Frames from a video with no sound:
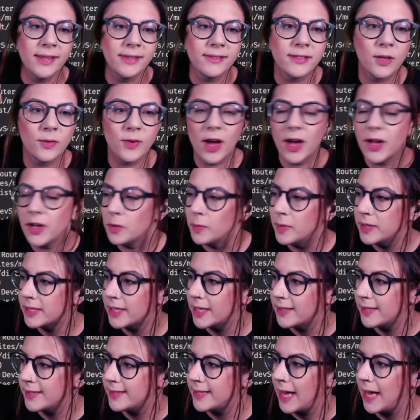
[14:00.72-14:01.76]
so I always like
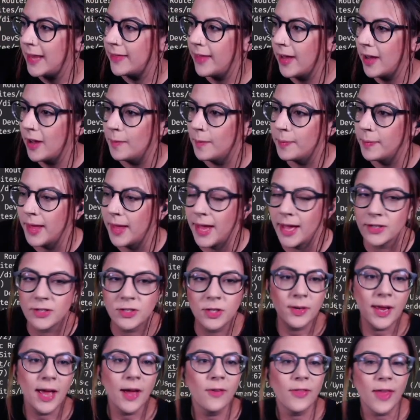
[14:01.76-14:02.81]
to set that up there. So
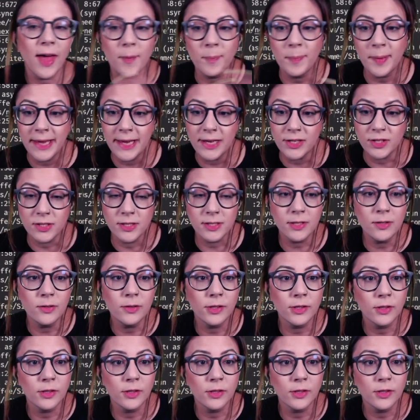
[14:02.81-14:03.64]
now that page is still going to